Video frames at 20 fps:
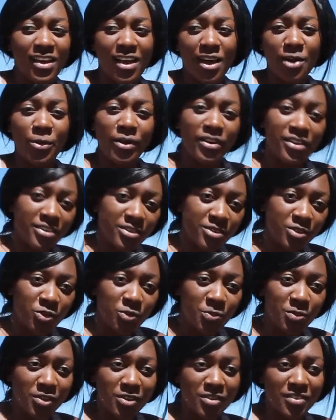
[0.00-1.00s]
I went
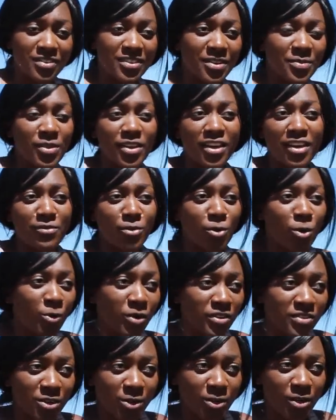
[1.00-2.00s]
into because it's something I've
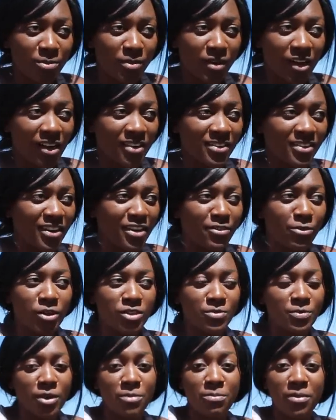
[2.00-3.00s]
always known about and I've
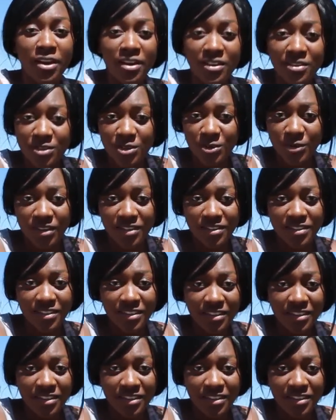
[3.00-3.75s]
watched my parents do it